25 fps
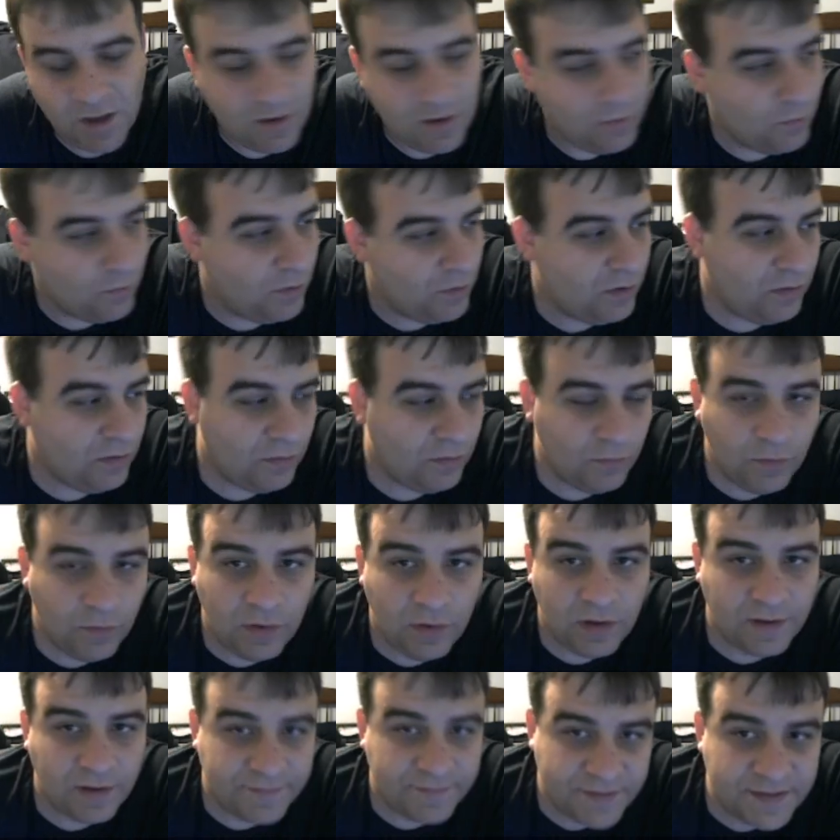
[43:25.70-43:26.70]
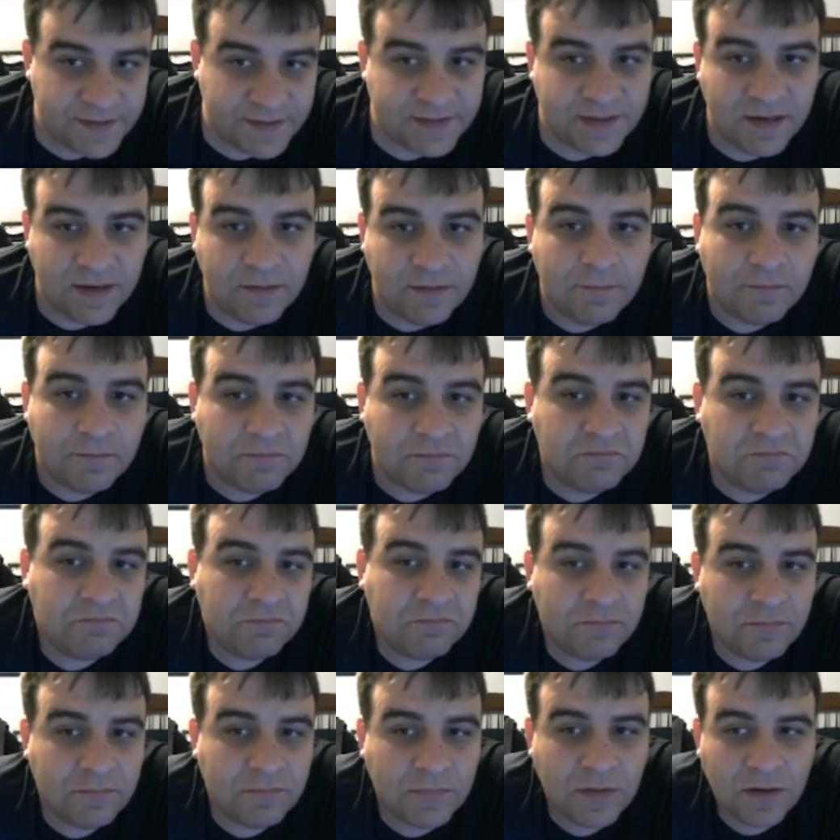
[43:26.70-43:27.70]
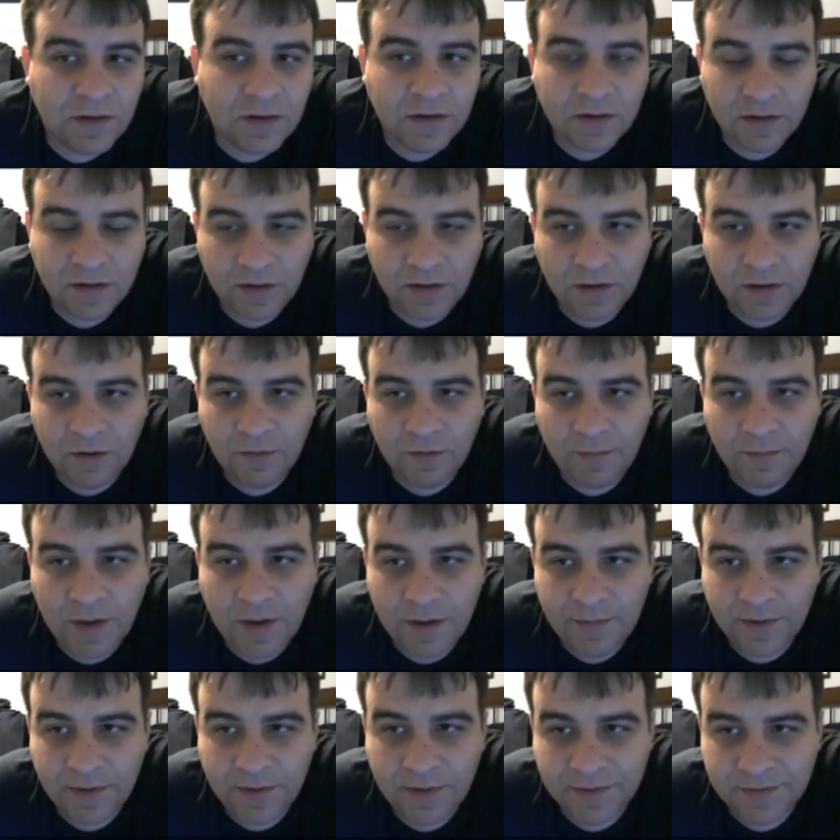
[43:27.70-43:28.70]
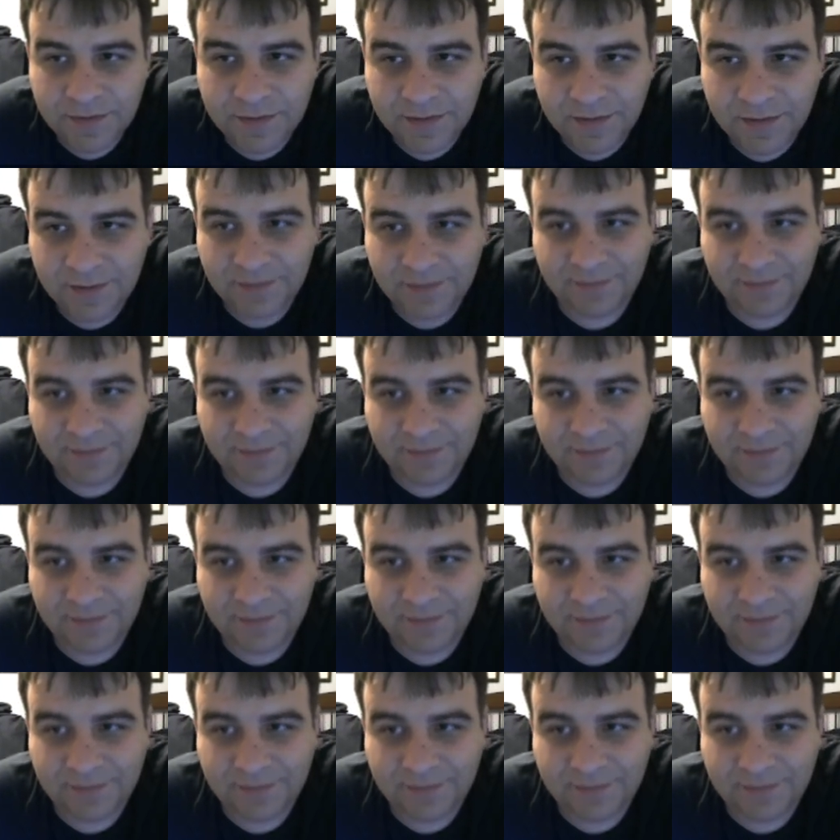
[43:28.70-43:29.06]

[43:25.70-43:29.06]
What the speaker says: Well, we'll have to see. You know, maybe it's